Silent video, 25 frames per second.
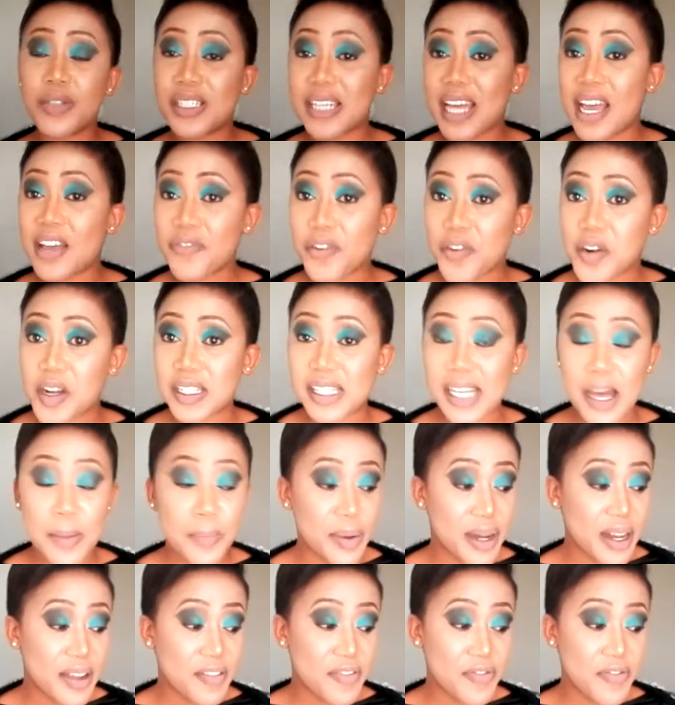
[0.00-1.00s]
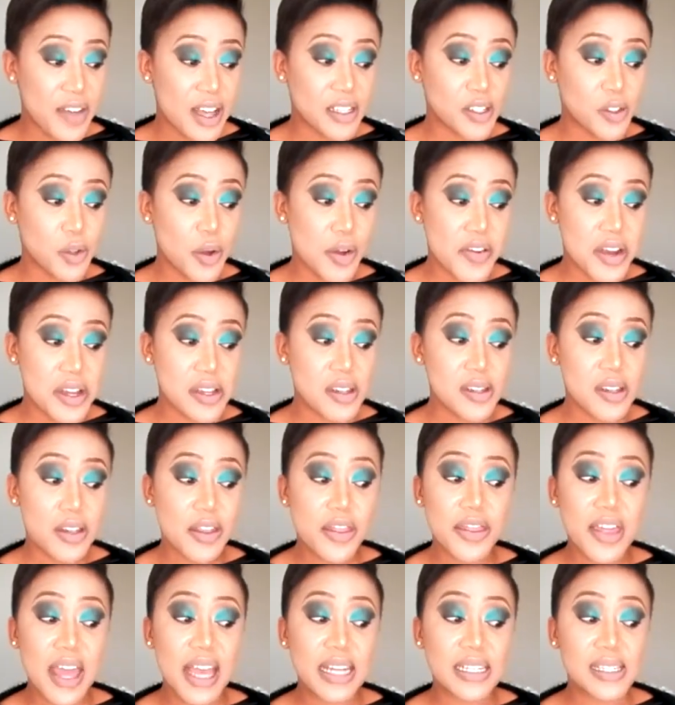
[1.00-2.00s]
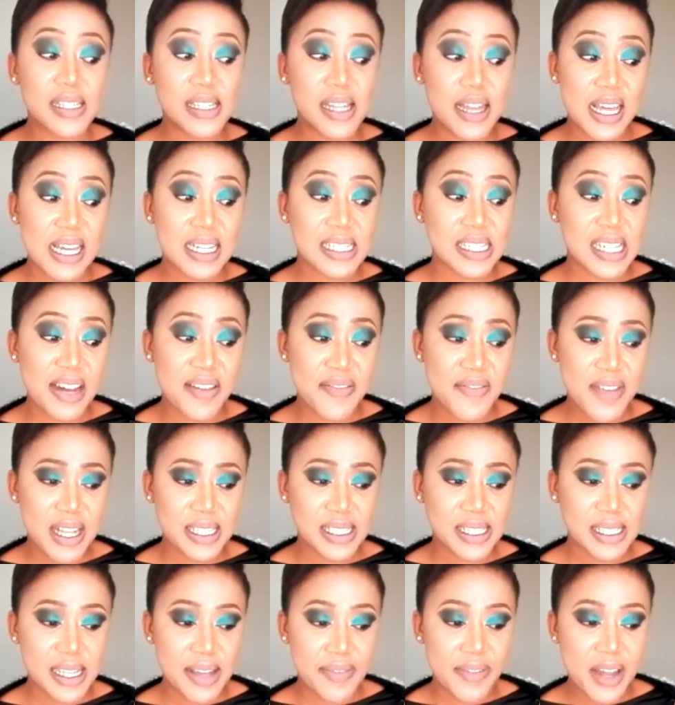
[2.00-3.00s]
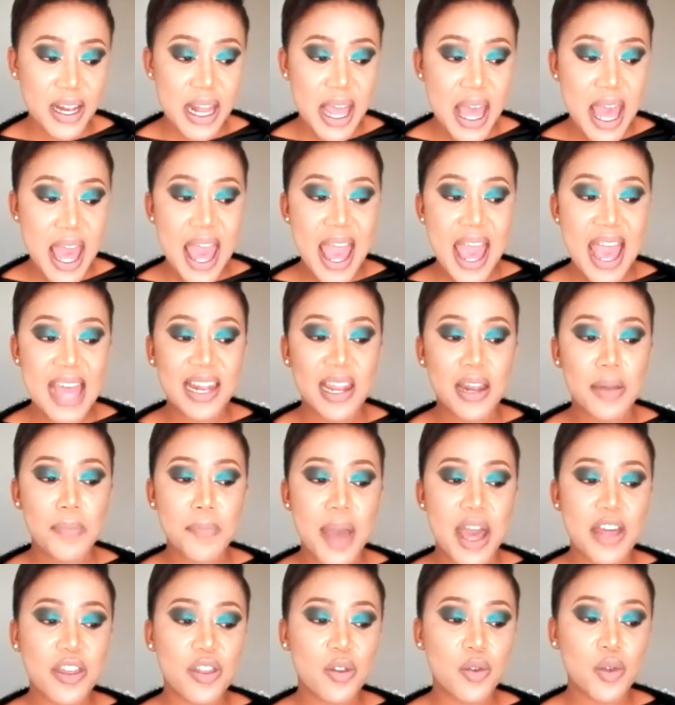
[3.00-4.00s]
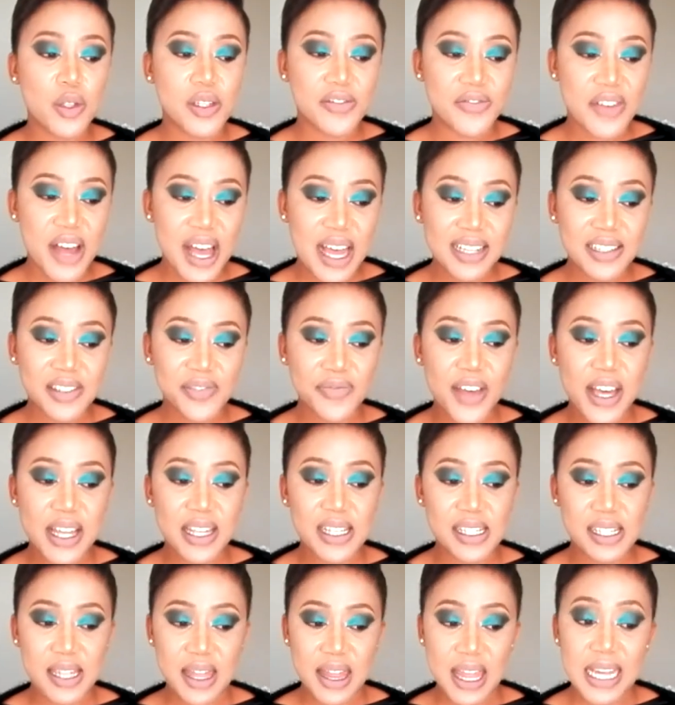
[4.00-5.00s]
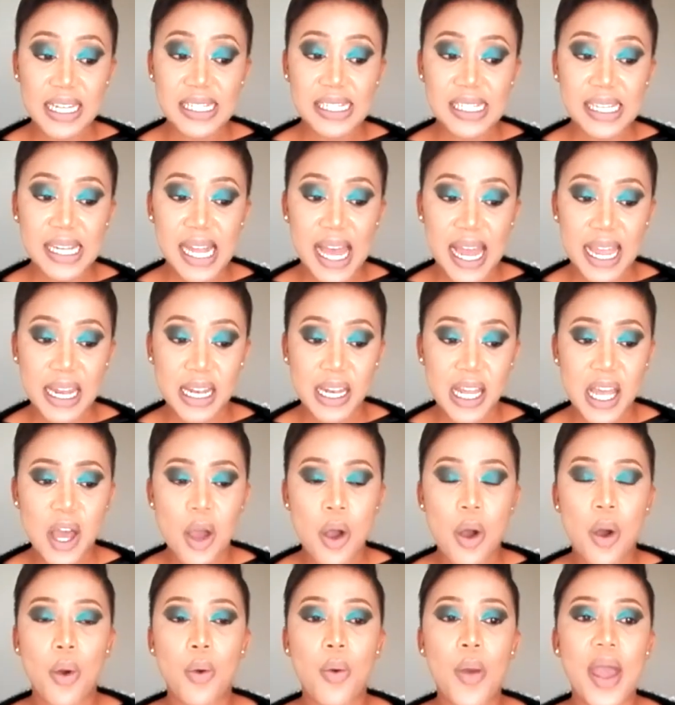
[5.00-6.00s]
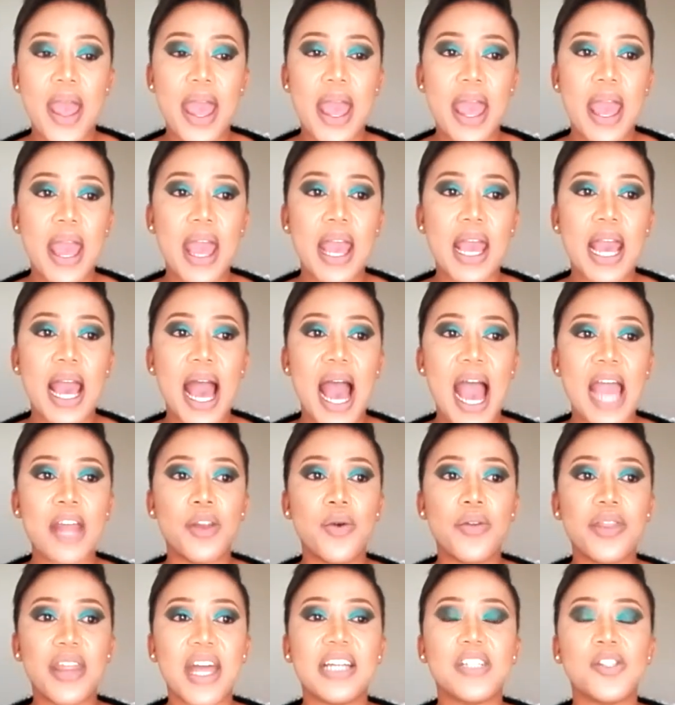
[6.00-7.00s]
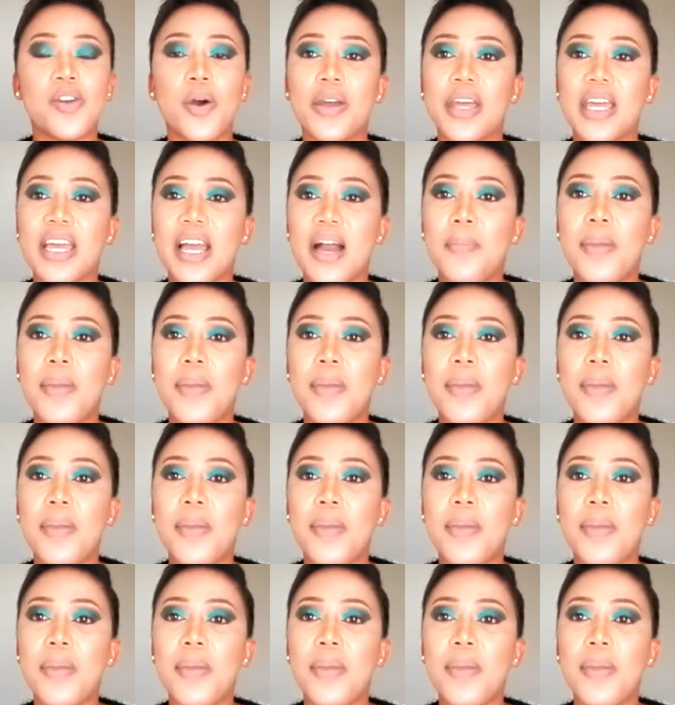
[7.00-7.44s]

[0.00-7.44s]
Take for example in 1 Corinthians 13 verse 7 and in Matthew 5 verse 39, where I know they're talking